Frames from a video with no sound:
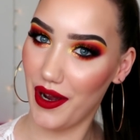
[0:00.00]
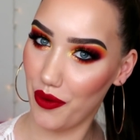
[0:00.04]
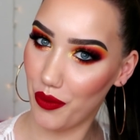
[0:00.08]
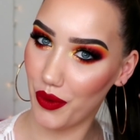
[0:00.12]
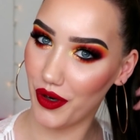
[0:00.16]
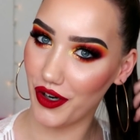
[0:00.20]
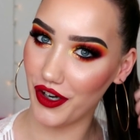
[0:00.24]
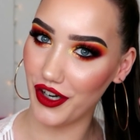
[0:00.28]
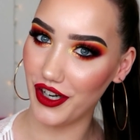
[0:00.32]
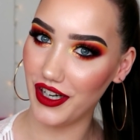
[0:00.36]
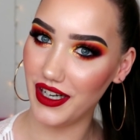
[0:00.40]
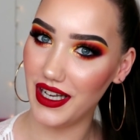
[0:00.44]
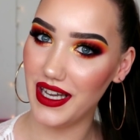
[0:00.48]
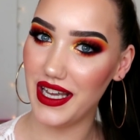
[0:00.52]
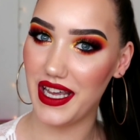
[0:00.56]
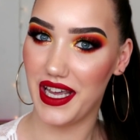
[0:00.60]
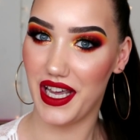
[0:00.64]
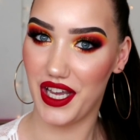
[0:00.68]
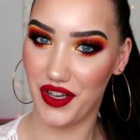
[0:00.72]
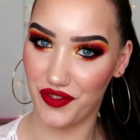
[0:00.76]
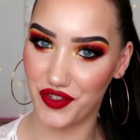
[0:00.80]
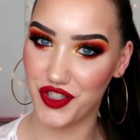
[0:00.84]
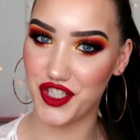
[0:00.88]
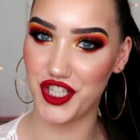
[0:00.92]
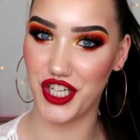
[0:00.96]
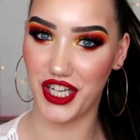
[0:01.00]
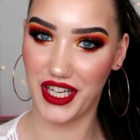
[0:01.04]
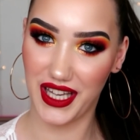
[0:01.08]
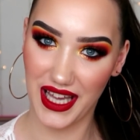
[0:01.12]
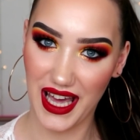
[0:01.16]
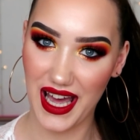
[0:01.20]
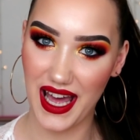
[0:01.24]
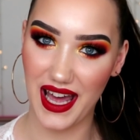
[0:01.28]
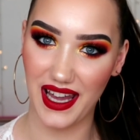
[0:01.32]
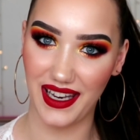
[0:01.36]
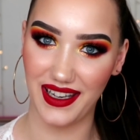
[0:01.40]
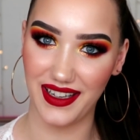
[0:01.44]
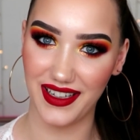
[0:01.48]
hour if she
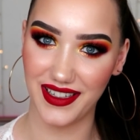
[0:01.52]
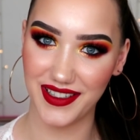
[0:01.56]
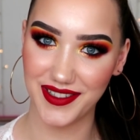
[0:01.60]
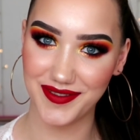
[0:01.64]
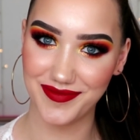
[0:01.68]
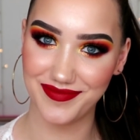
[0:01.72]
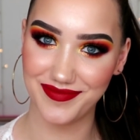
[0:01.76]
can.